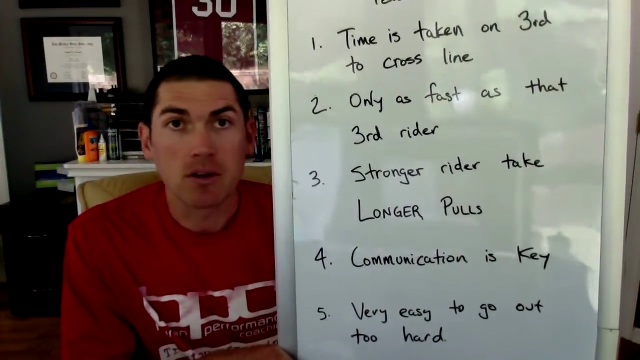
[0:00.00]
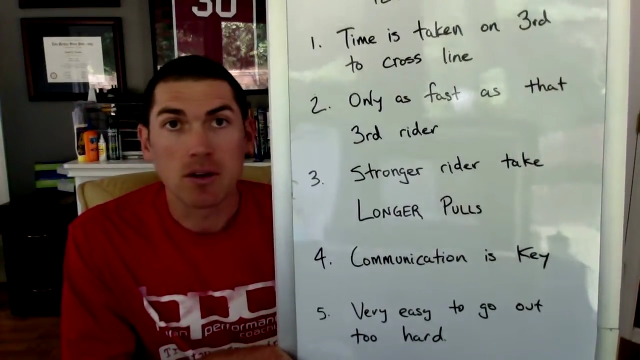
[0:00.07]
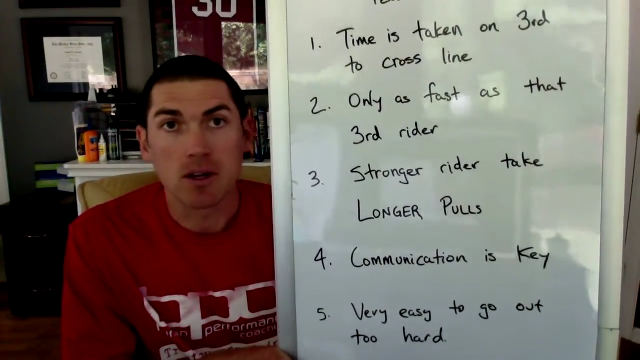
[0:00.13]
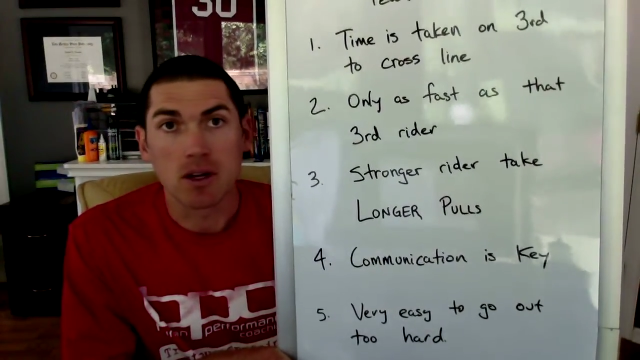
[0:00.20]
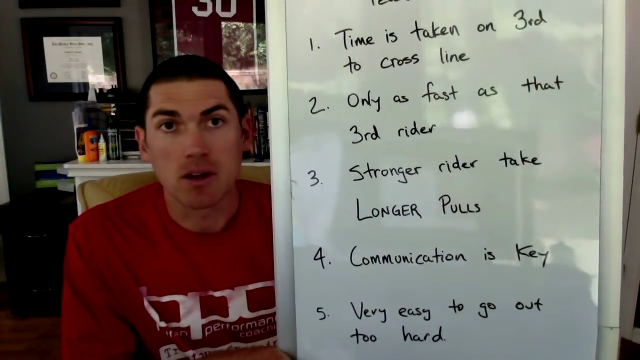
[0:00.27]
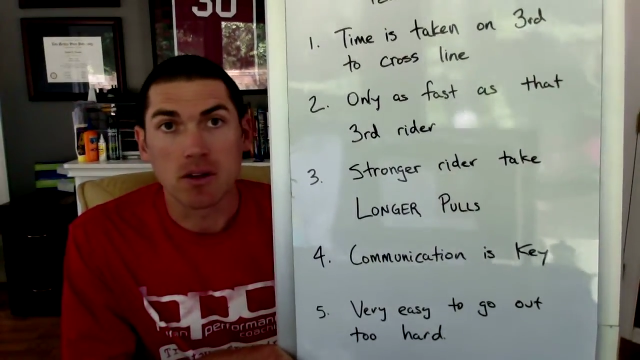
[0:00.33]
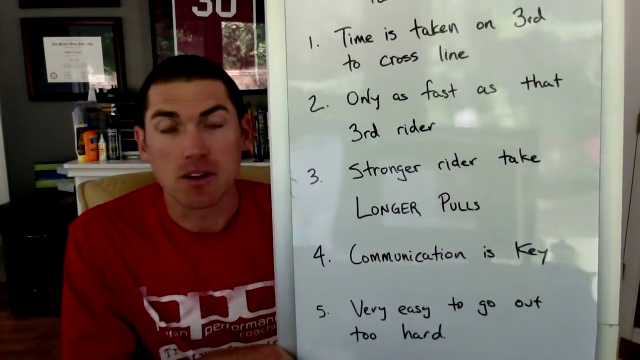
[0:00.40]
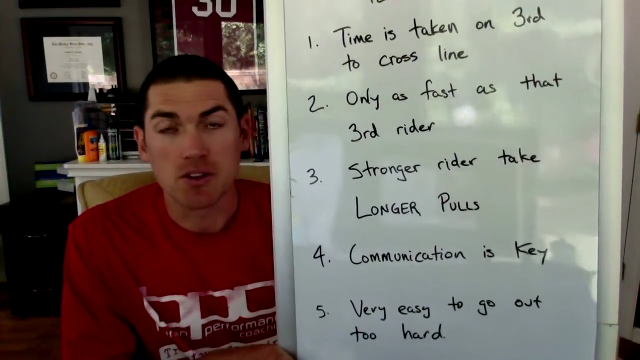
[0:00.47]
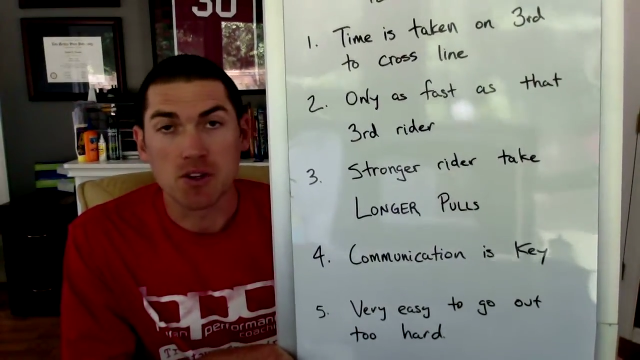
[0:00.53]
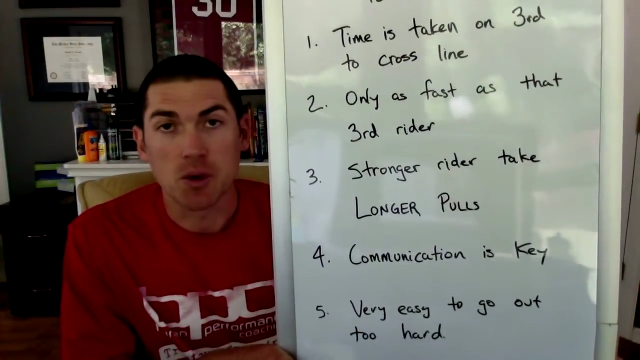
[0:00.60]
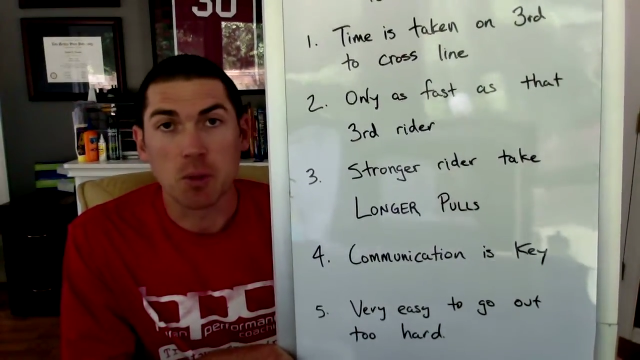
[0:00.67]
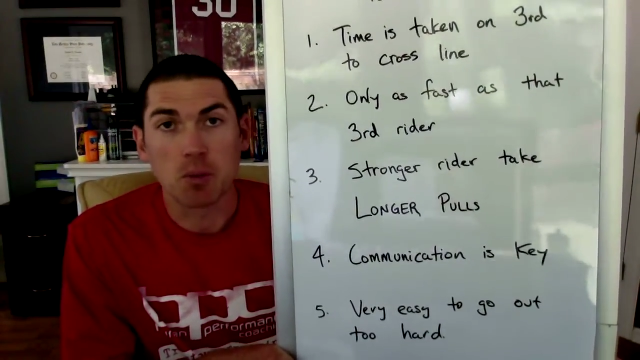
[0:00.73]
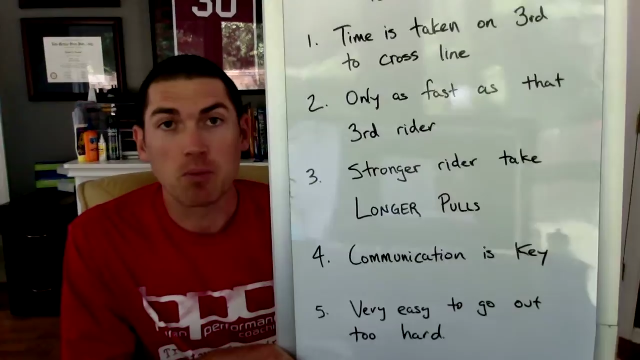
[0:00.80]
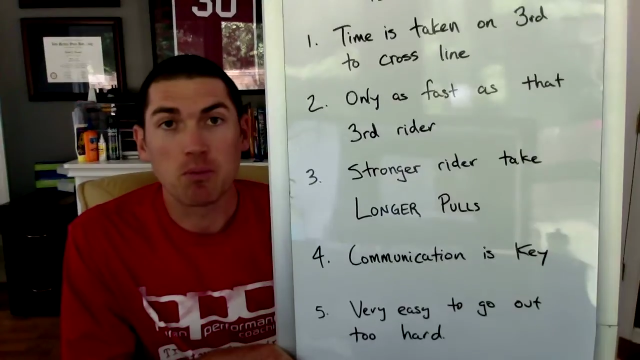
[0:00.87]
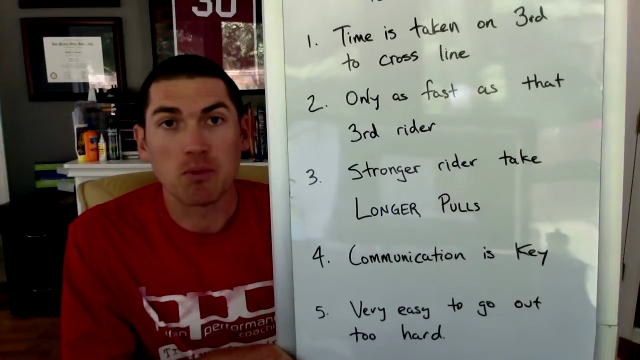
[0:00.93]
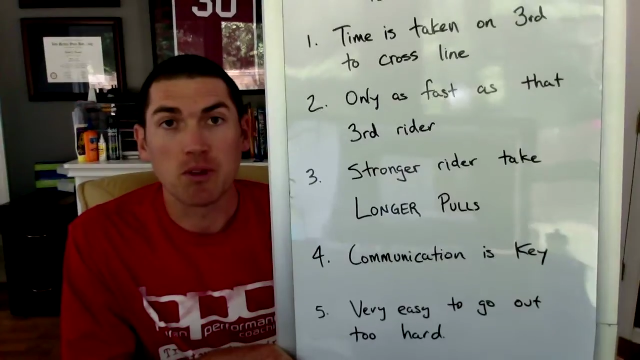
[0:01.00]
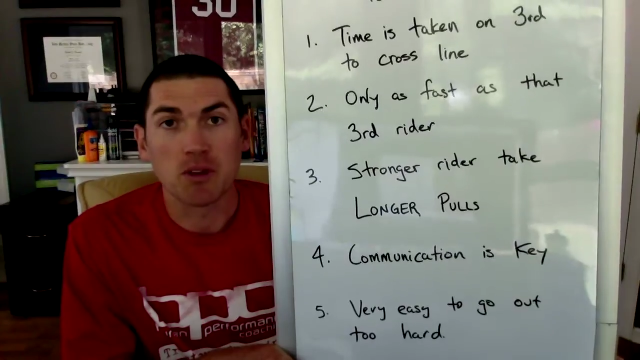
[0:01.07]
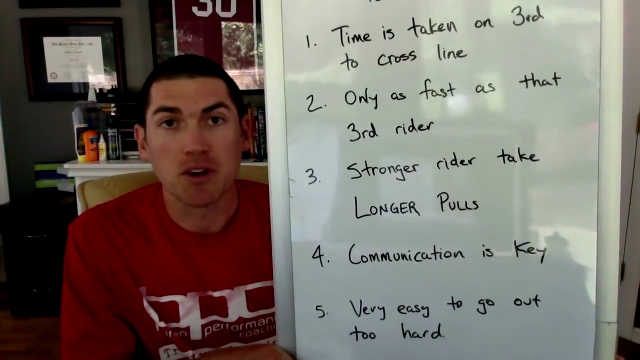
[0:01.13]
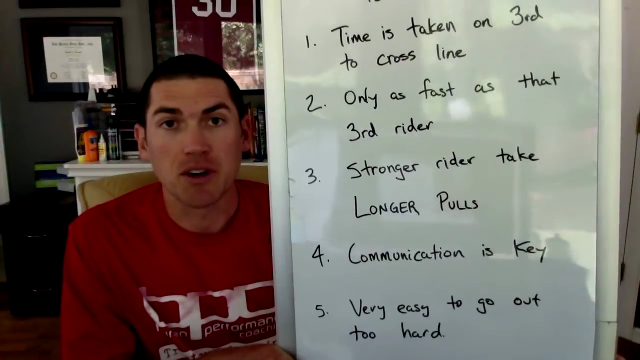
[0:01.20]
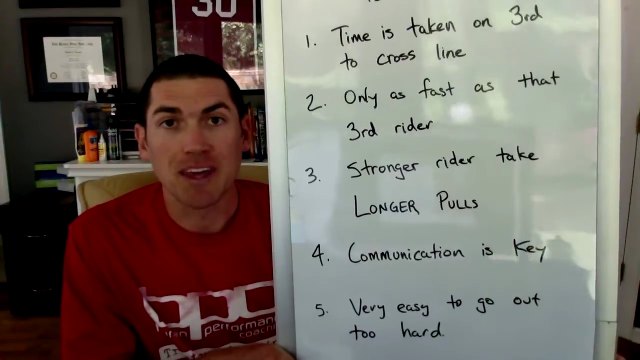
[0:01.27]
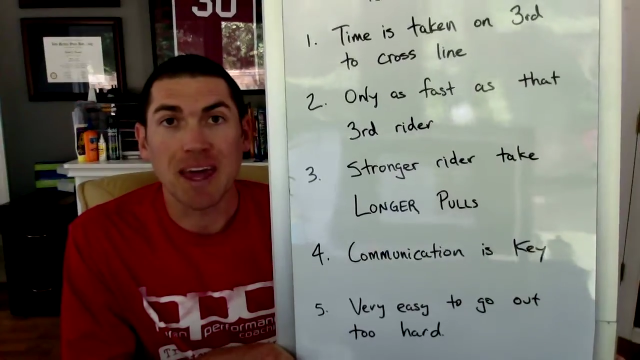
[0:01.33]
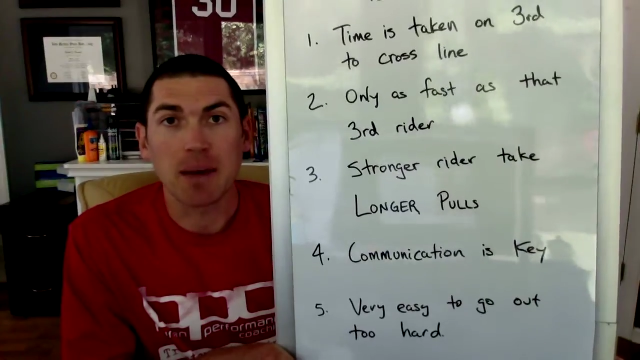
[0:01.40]
You know,
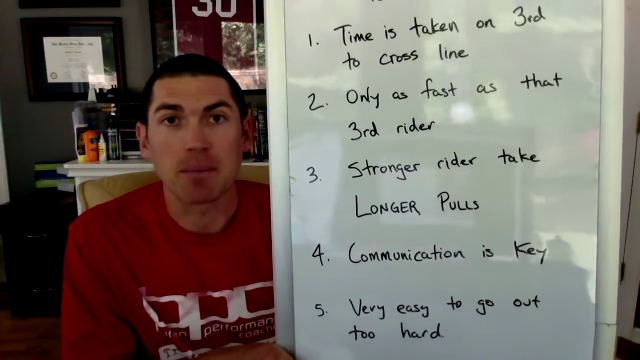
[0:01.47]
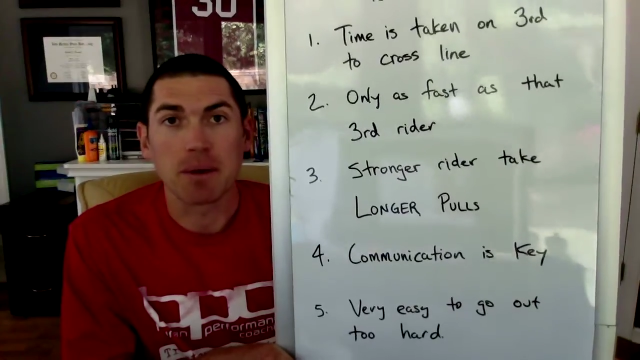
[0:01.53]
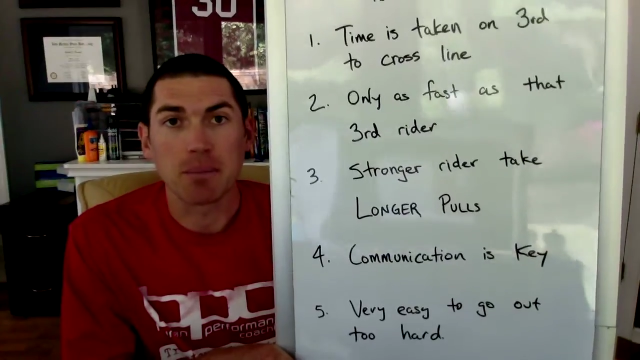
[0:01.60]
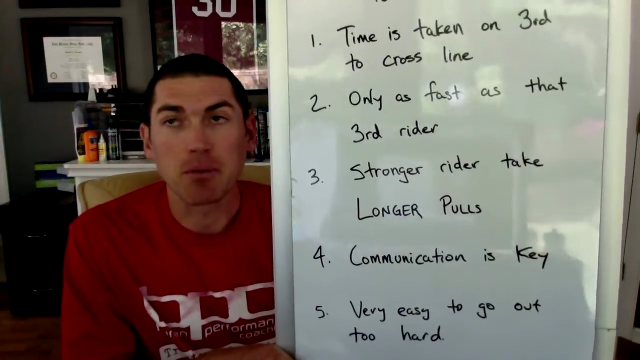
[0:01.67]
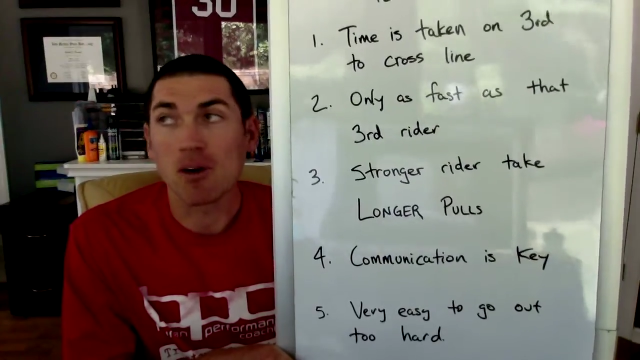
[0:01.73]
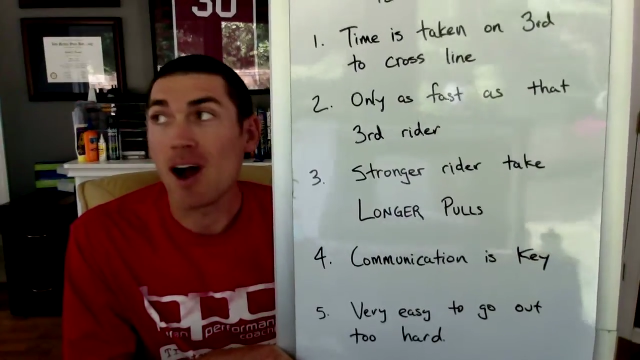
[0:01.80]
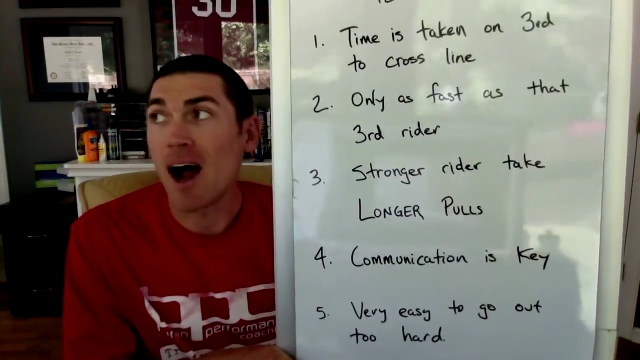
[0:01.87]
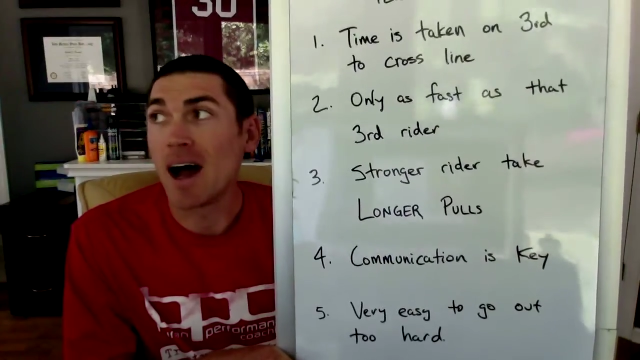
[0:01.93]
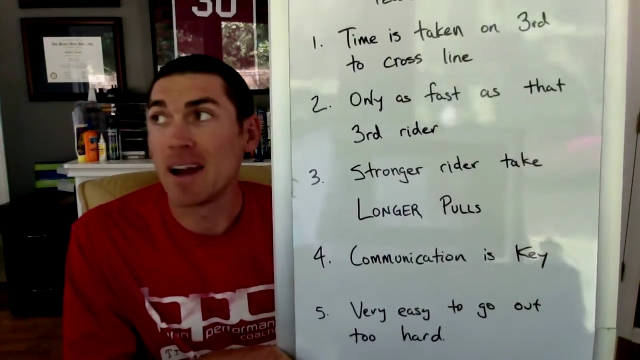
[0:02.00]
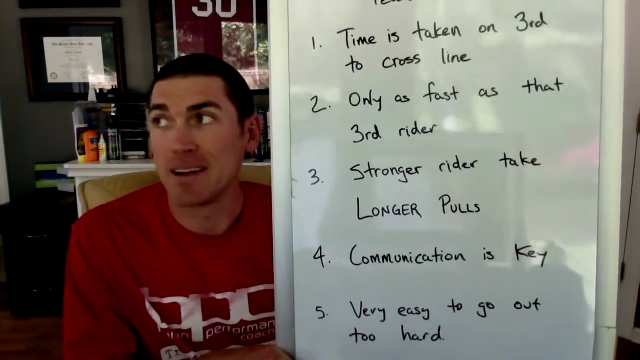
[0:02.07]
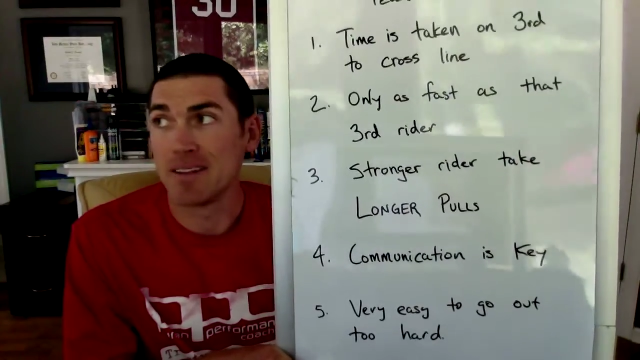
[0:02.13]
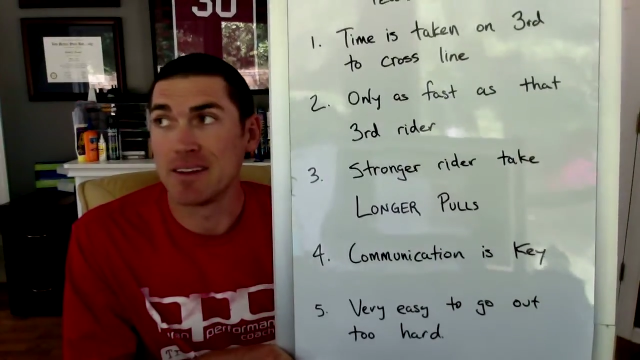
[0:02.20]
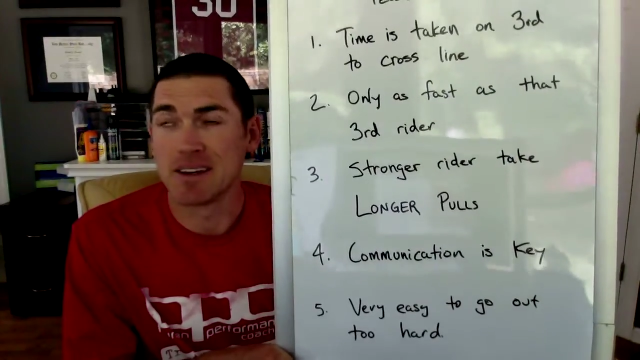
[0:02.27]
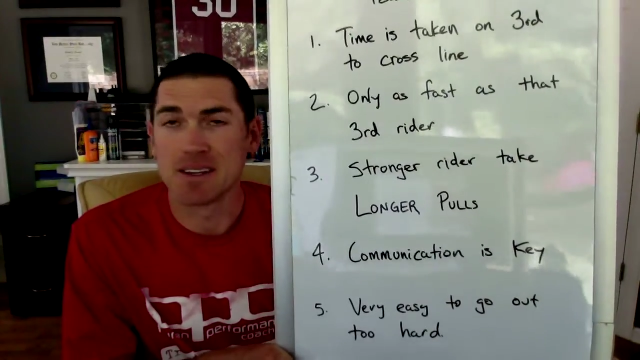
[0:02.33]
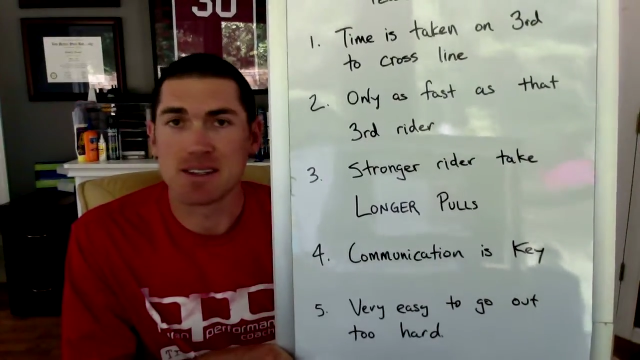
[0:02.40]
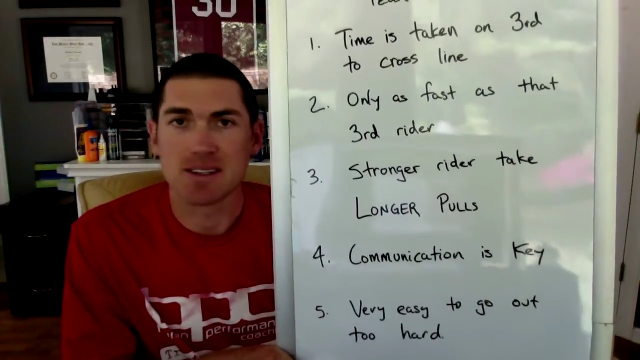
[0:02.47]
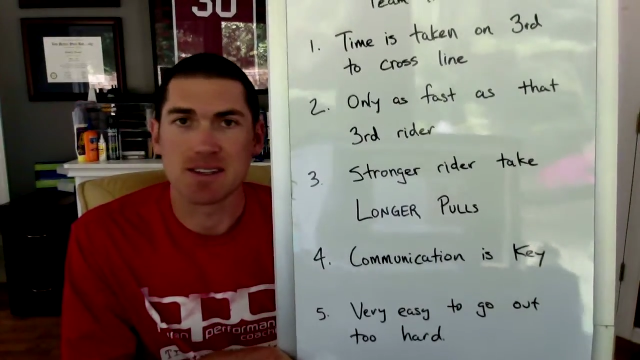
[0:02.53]
there can't be pride in this.